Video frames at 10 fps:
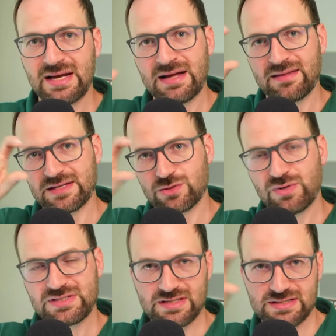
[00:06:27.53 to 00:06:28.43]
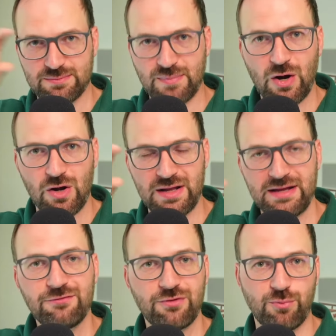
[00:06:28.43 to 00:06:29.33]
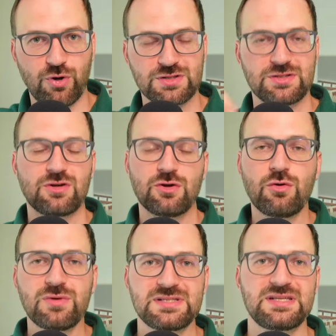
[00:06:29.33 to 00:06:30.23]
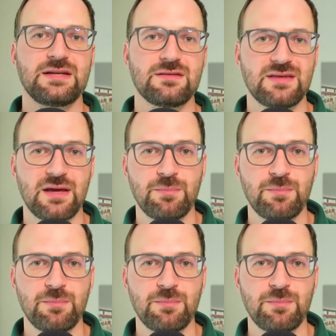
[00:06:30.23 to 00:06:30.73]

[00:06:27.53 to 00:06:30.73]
there's always a small info box you can always say to them